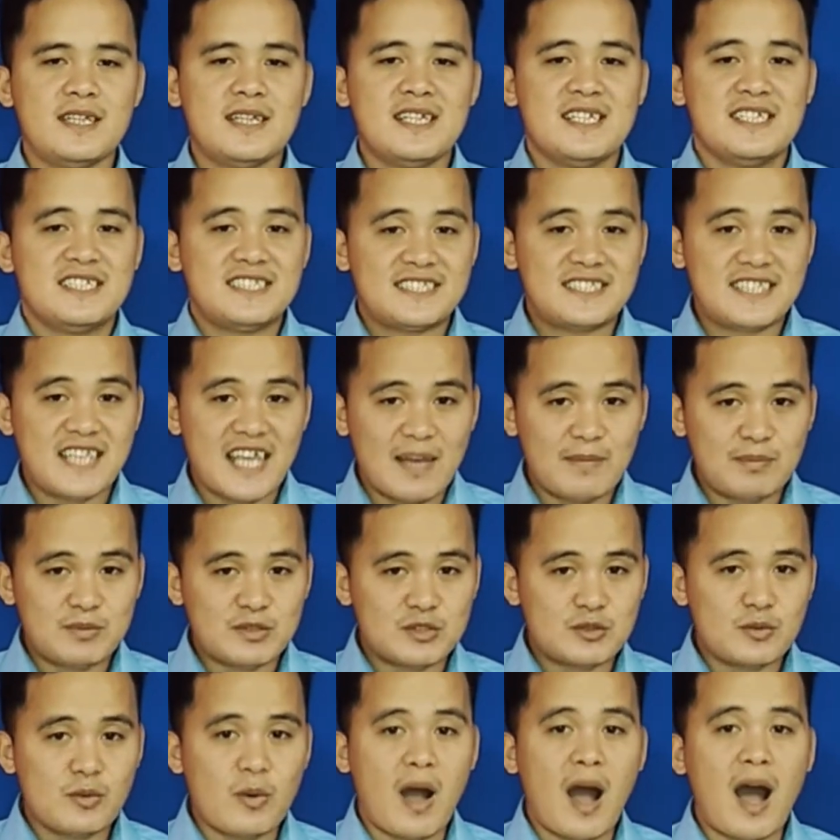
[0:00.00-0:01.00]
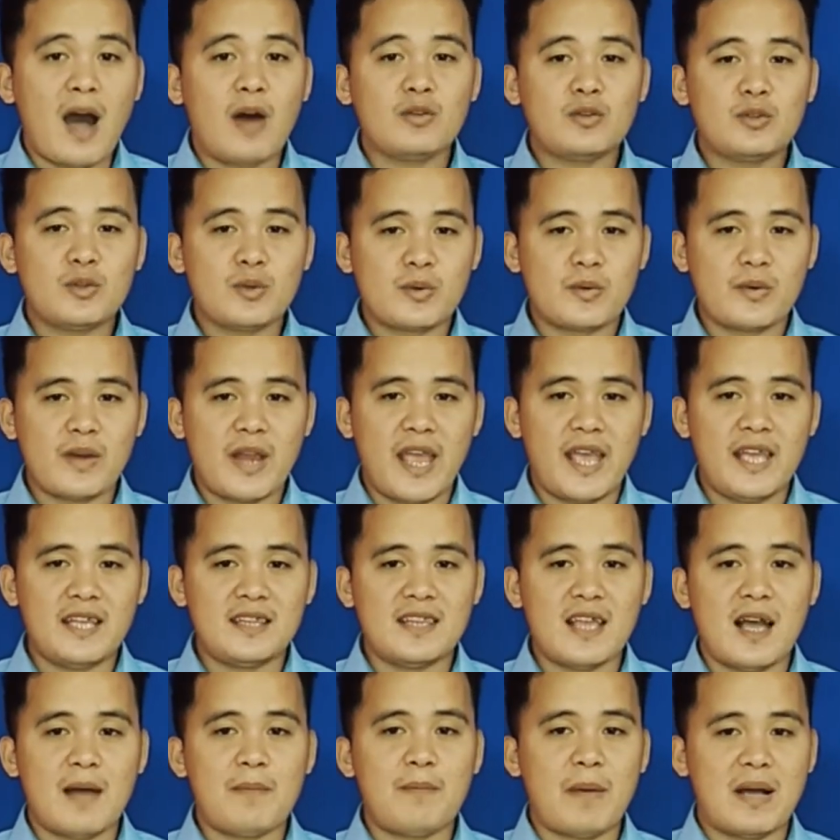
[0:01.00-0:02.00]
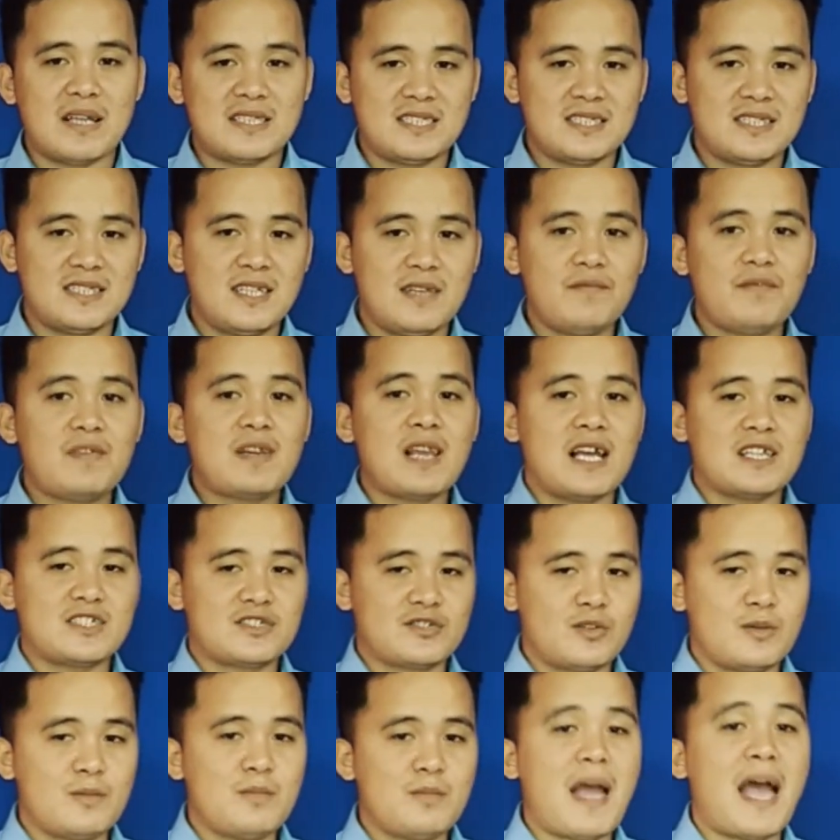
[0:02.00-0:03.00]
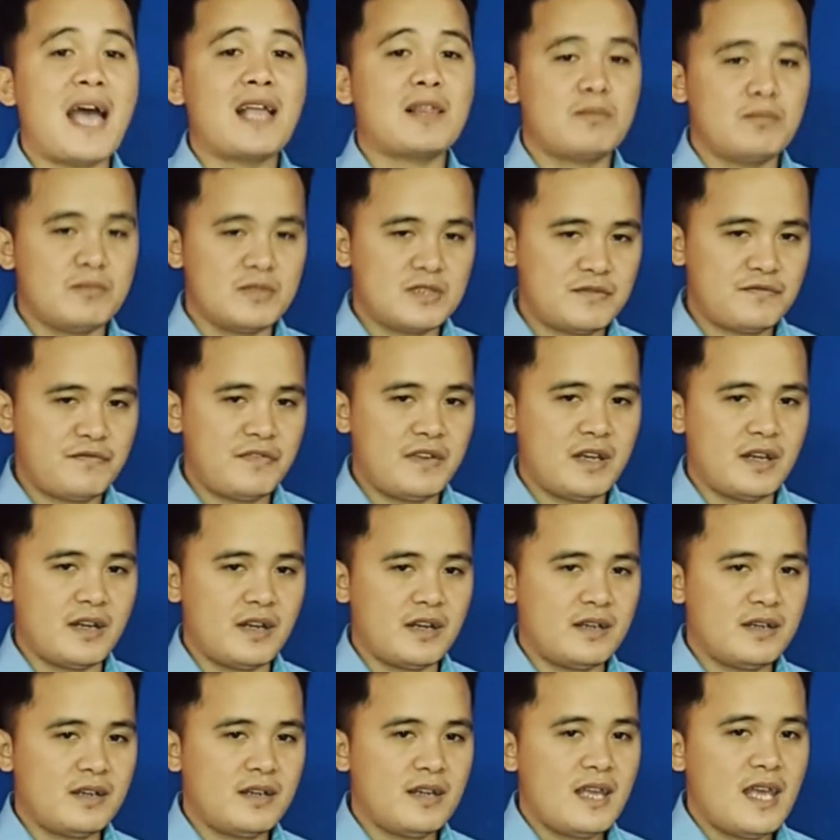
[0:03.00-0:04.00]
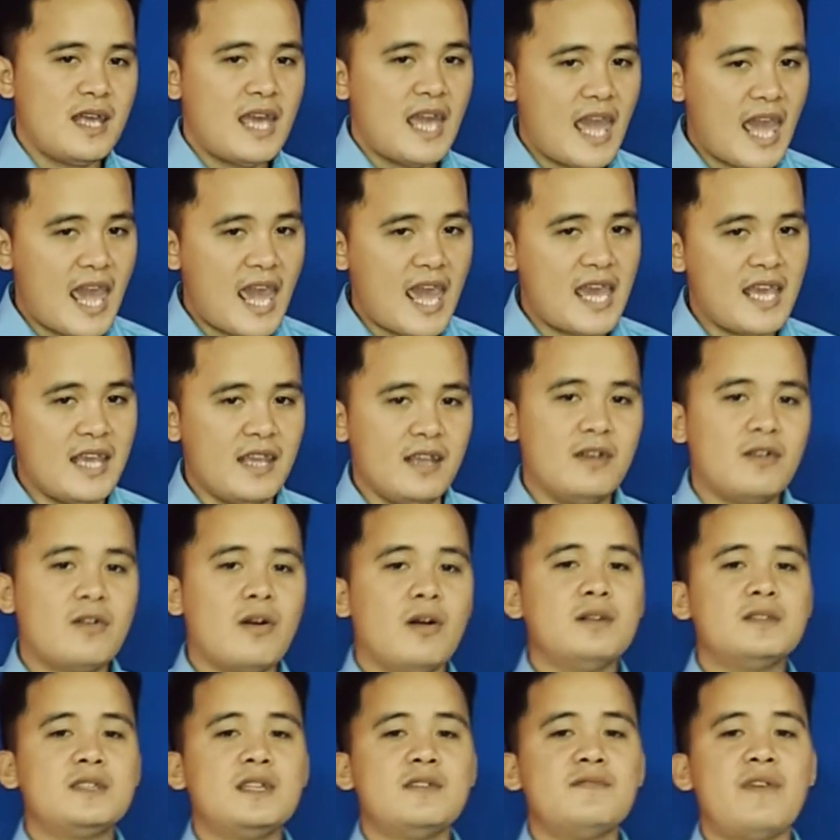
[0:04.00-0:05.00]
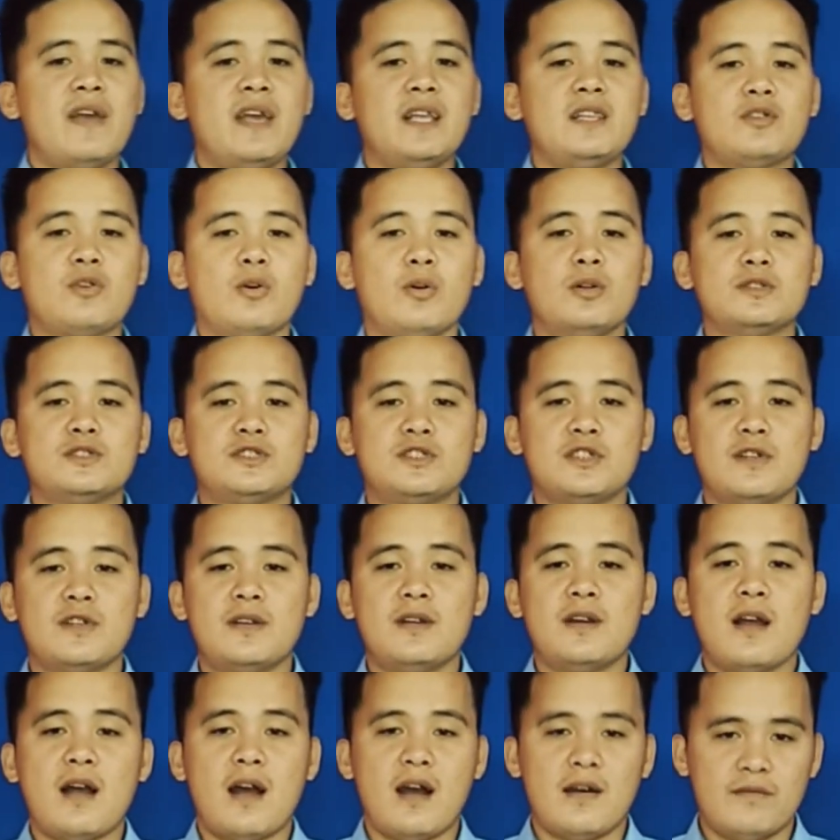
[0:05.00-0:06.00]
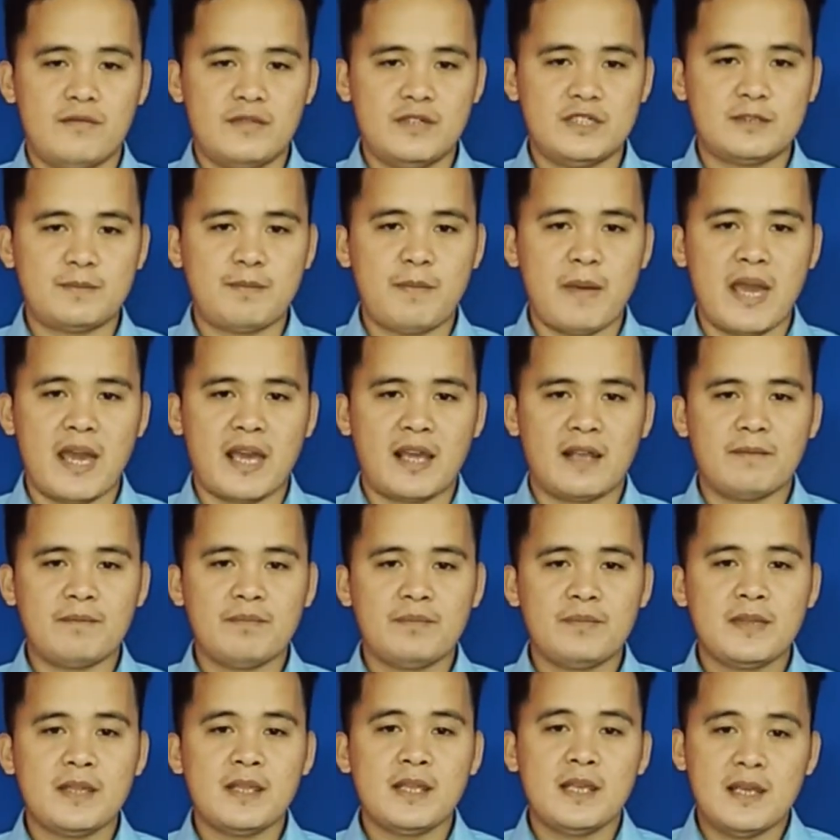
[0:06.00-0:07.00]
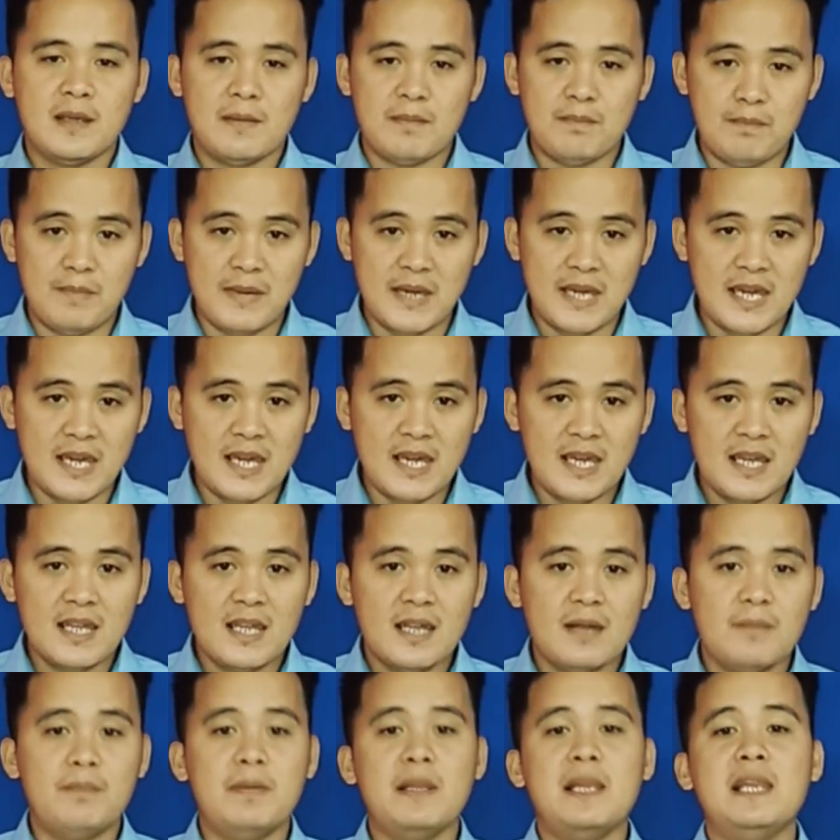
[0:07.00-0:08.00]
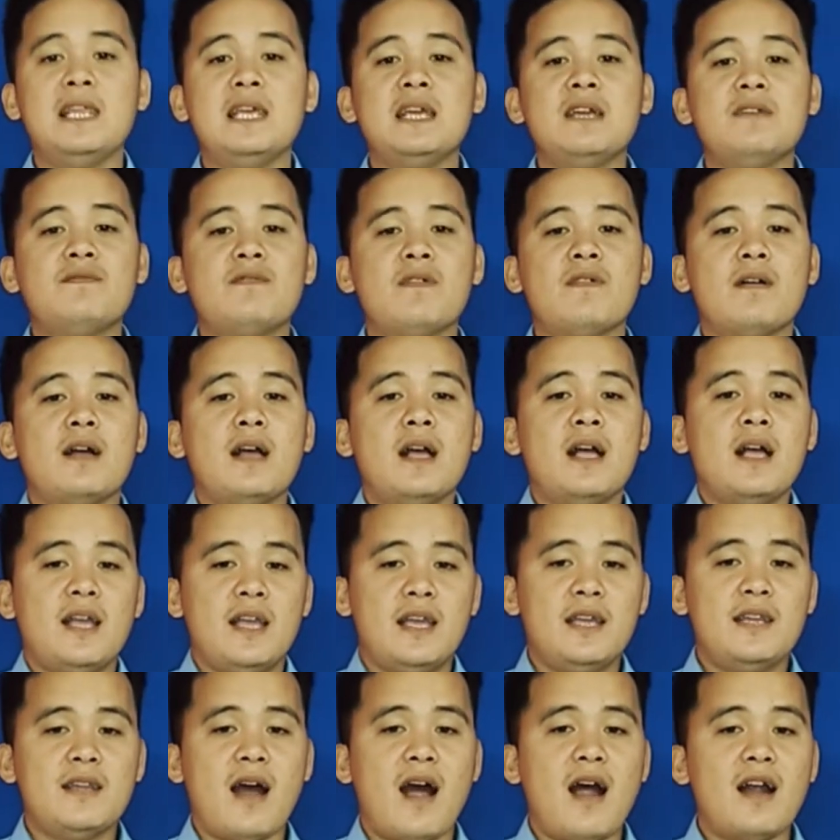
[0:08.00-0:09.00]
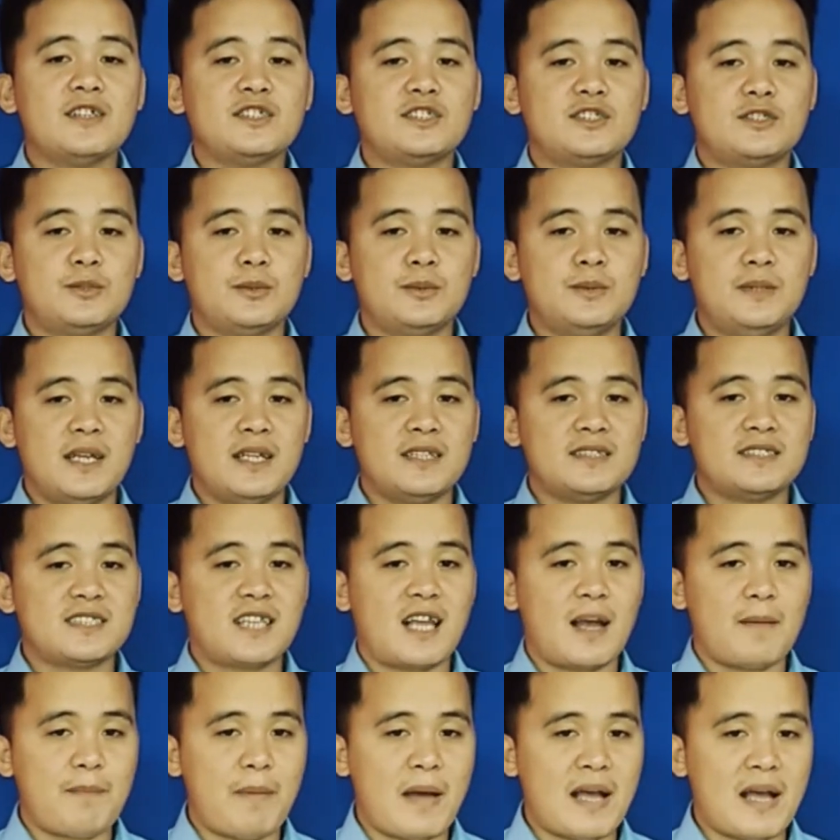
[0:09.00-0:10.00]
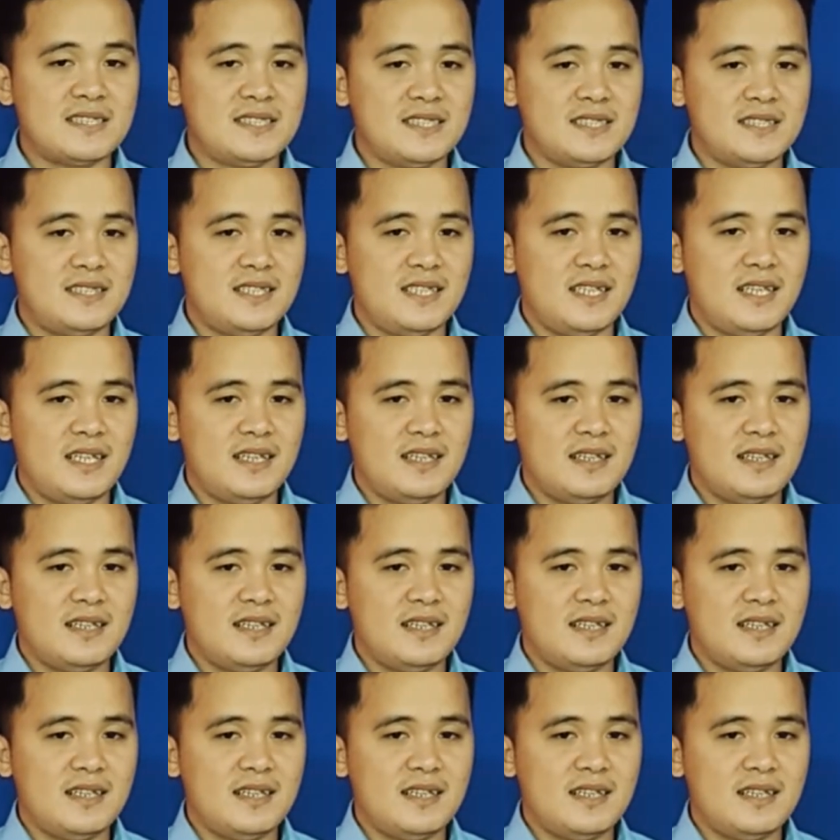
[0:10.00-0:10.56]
Steps to how to create a positive classroom atmosphere. A. Cultivate culture of respect. B. Believe in our students' capacity.